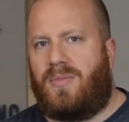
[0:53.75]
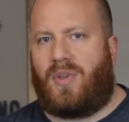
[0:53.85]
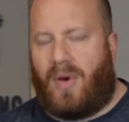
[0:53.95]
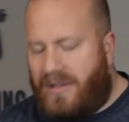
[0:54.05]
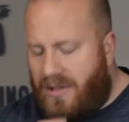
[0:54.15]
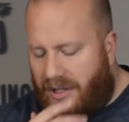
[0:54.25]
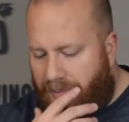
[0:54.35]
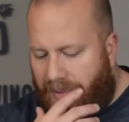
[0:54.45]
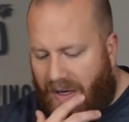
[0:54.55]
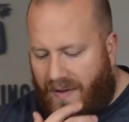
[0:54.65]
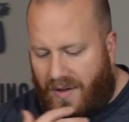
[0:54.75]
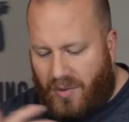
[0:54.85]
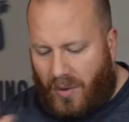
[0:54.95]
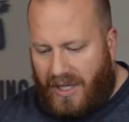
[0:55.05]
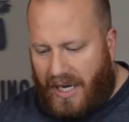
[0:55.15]
so I did pick the
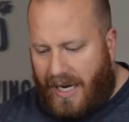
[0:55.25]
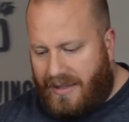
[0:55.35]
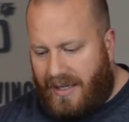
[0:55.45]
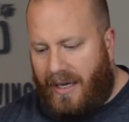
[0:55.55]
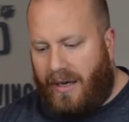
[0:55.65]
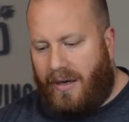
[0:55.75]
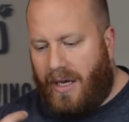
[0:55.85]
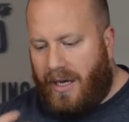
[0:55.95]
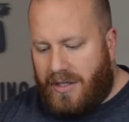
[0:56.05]
2018